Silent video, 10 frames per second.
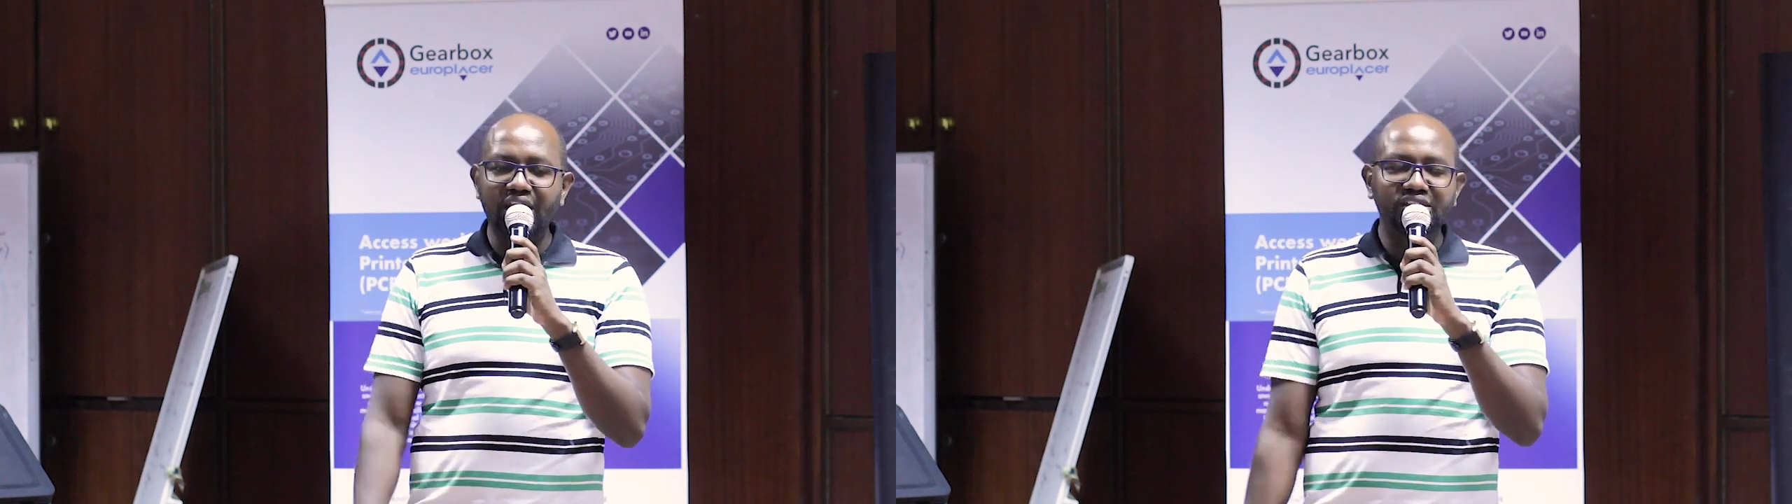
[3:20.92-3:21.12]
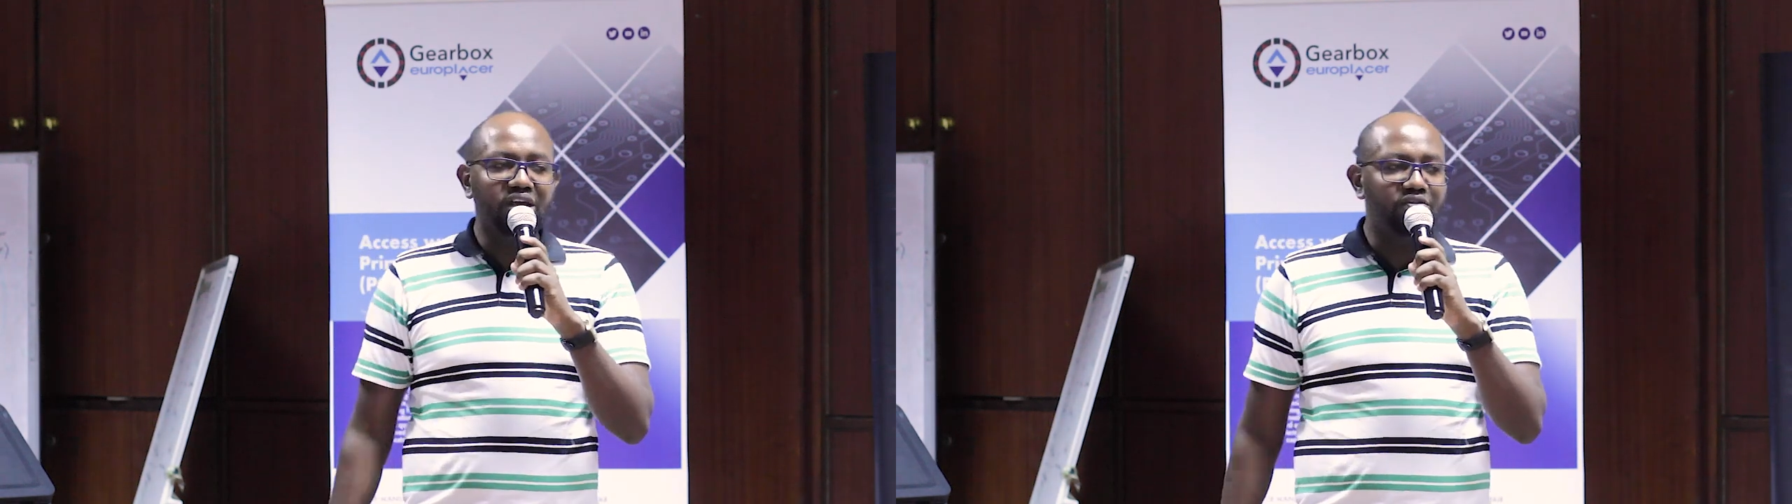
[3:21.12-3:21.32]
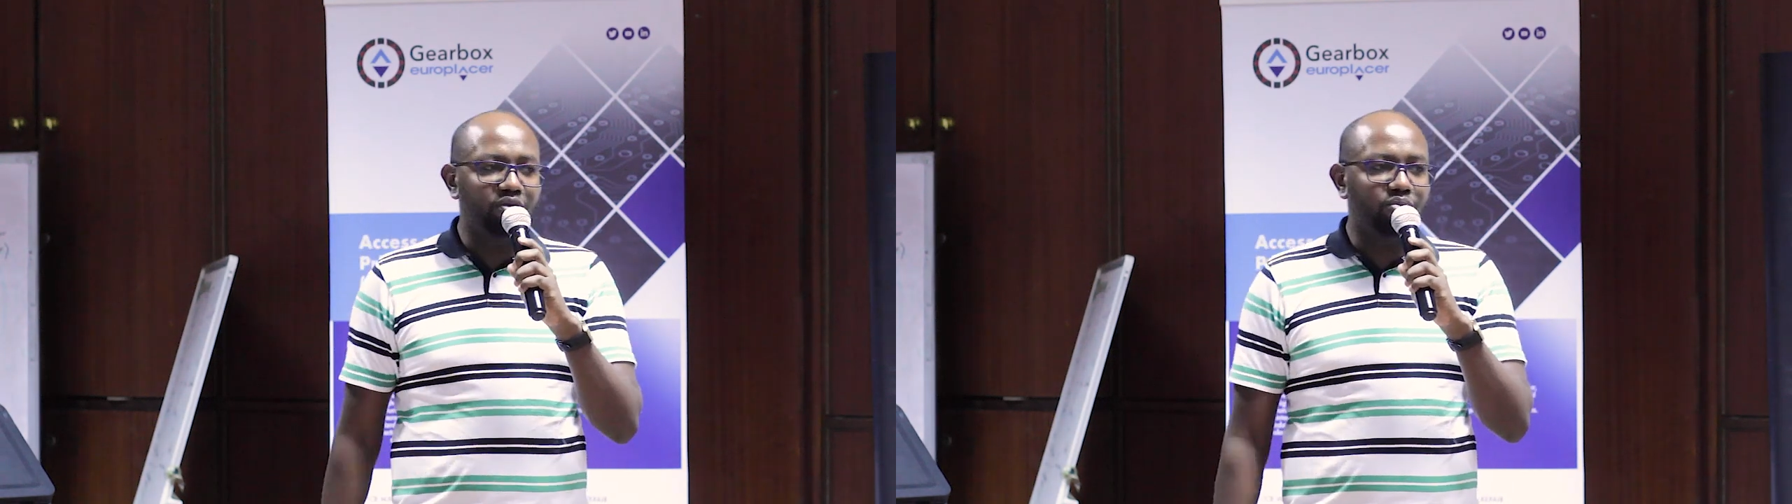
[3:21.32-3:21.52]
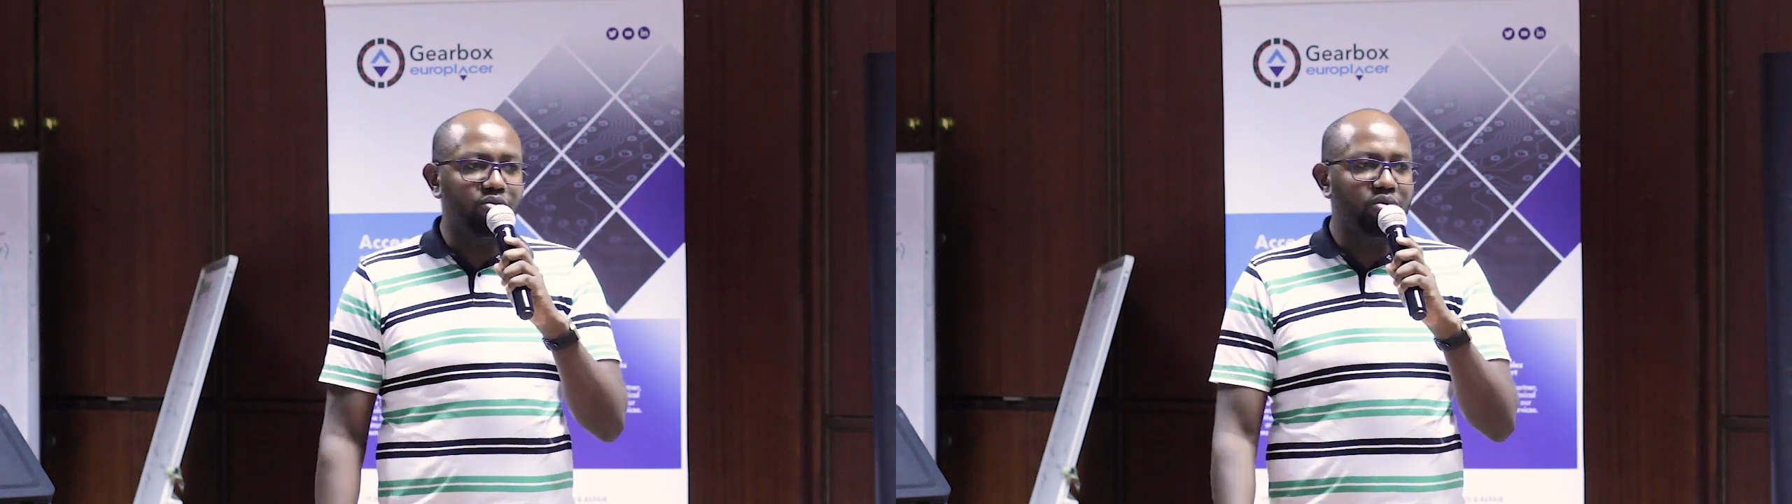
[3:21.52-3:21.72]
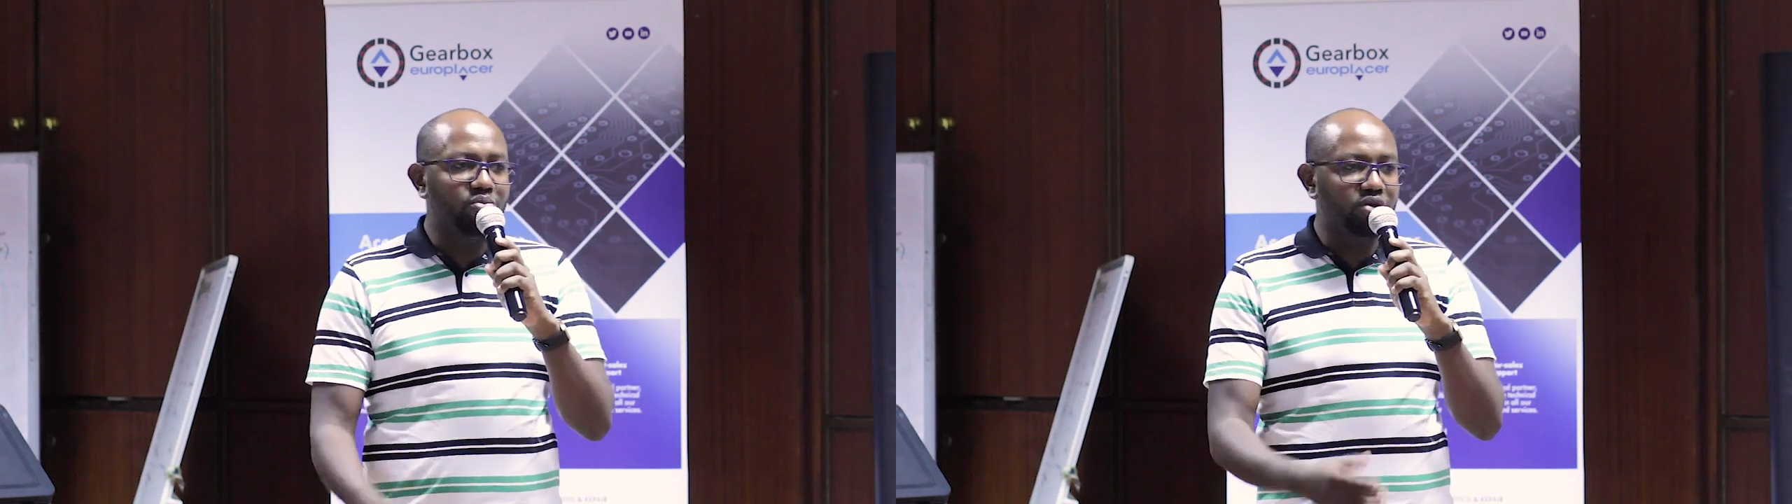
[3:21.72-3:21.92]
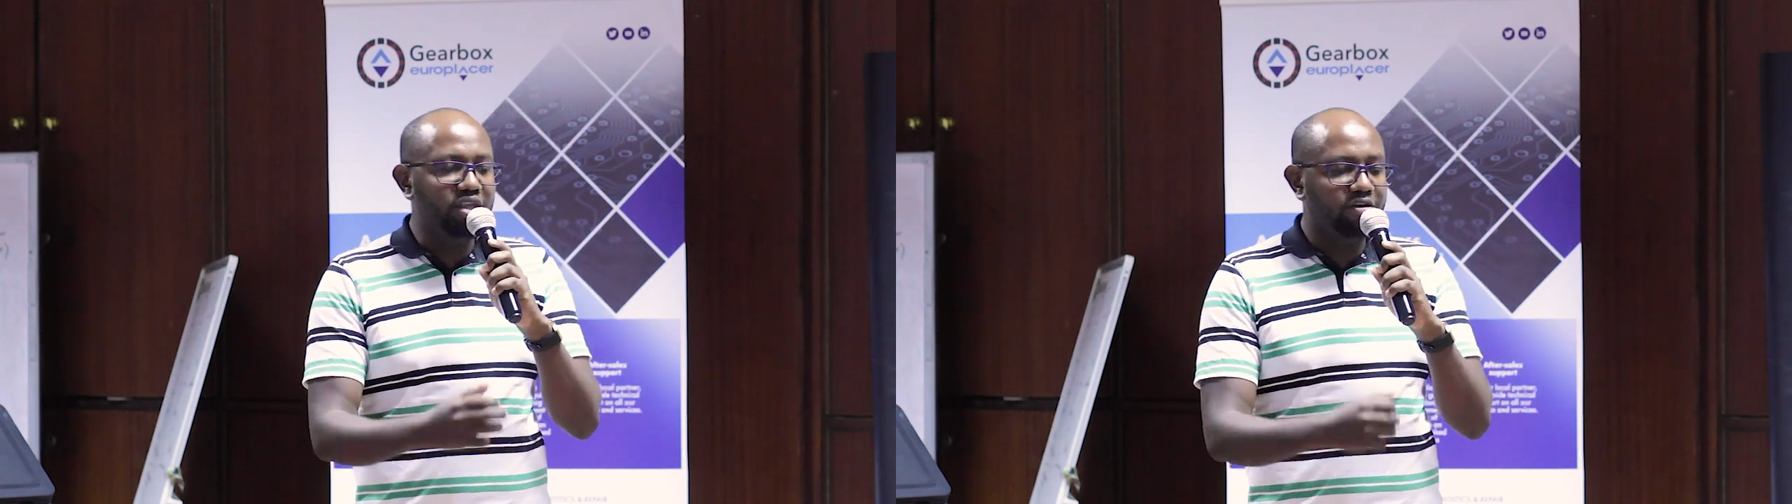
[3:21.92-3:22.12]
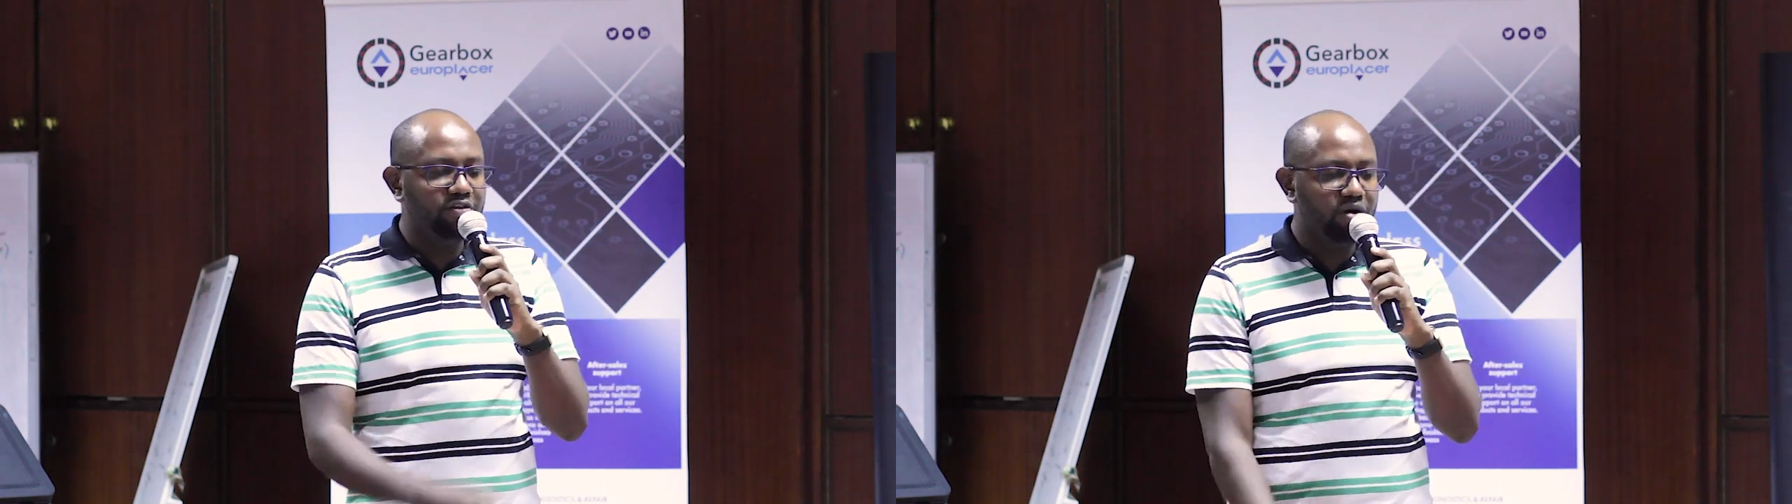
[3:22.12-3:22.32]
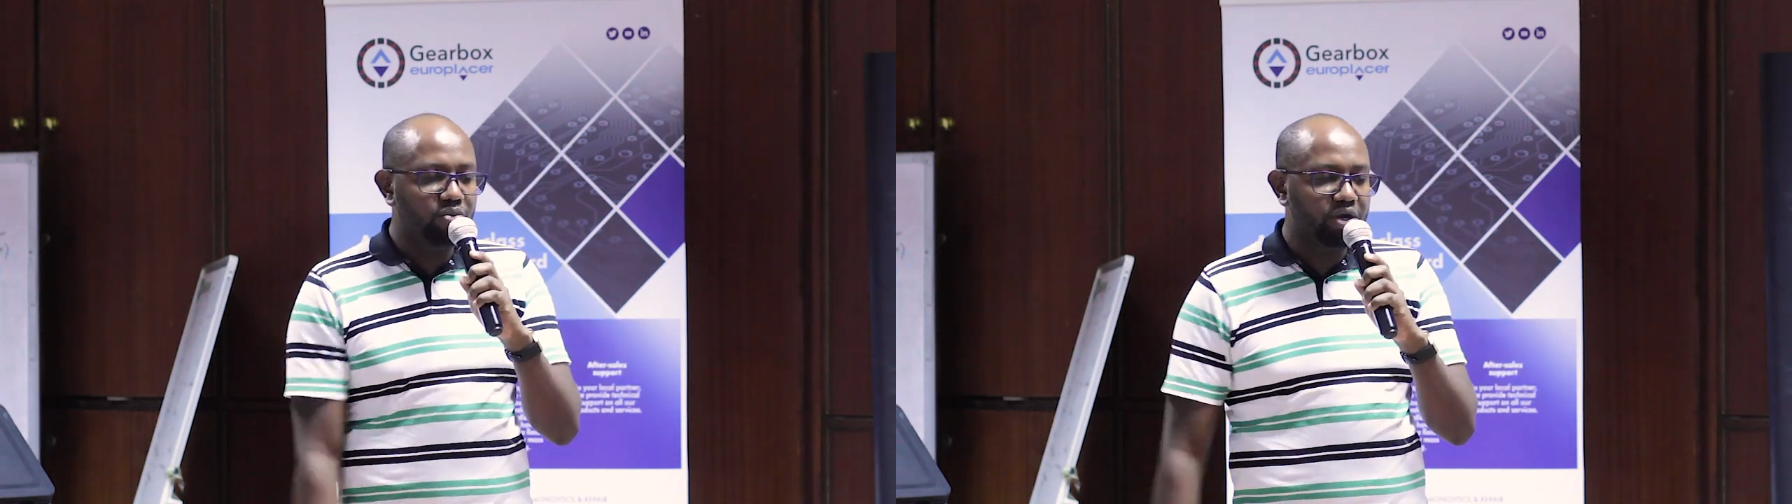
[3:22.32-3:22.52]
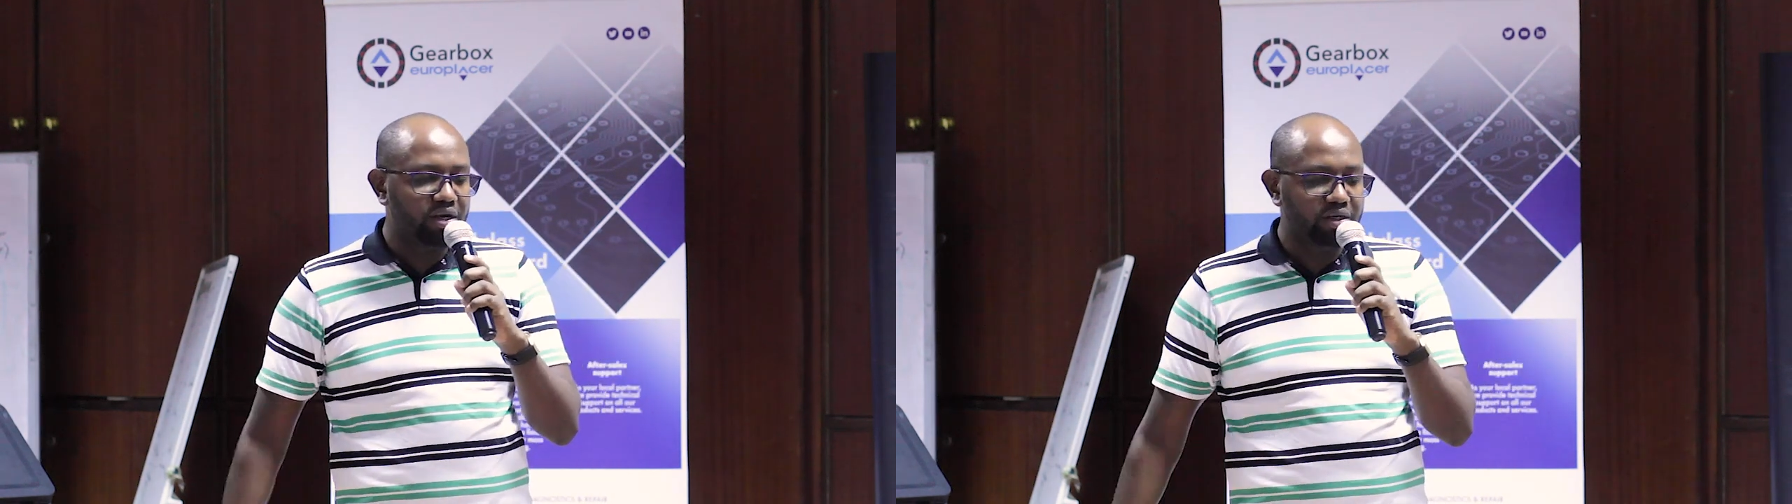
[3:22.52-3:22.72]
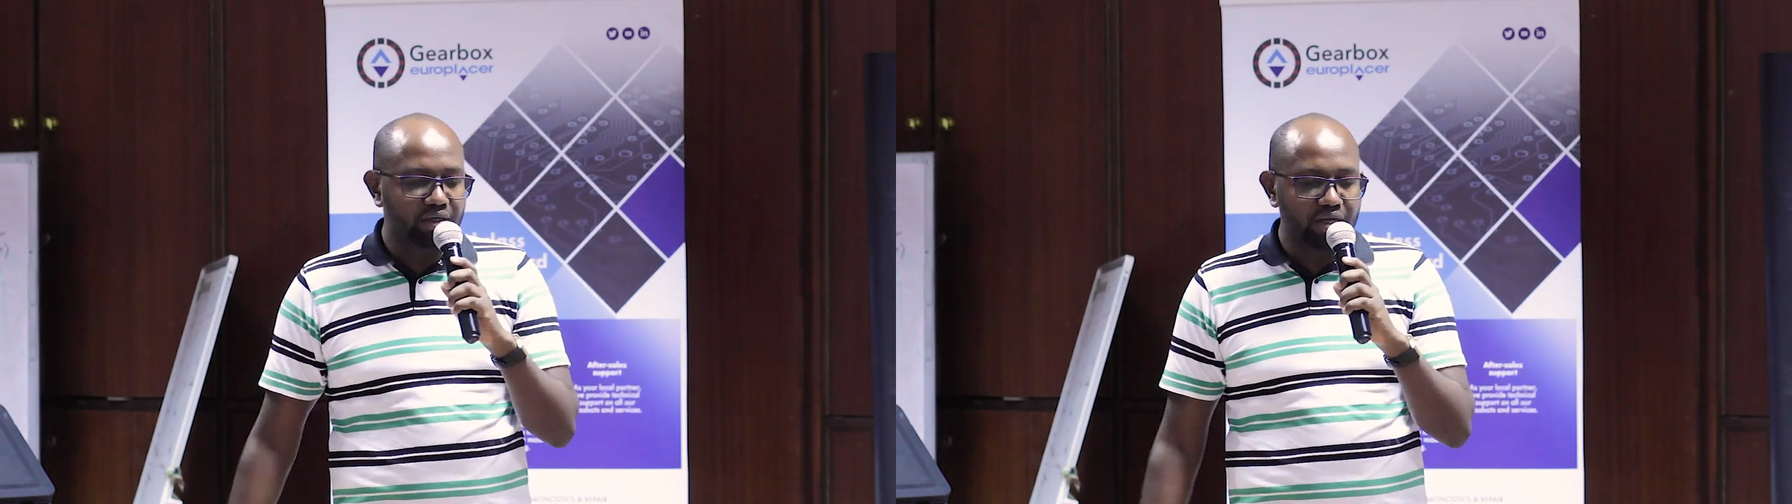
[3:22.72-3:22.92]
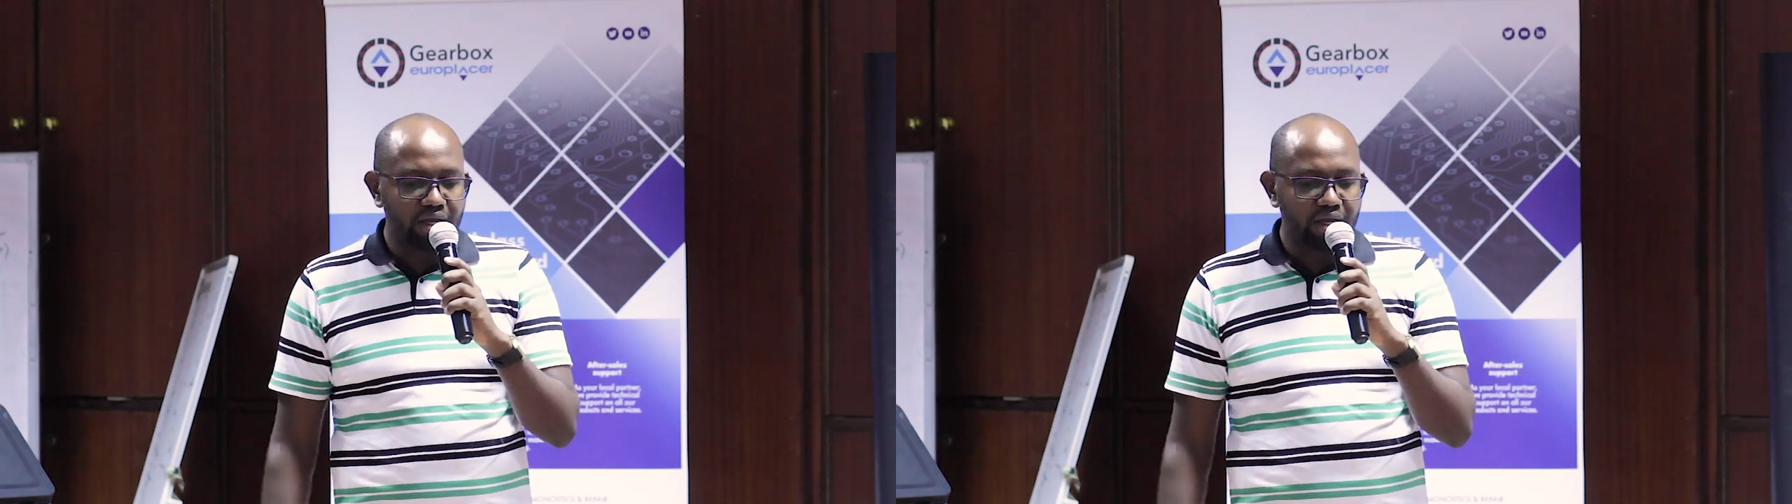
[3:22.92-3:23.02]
guys have a problem with their firmware,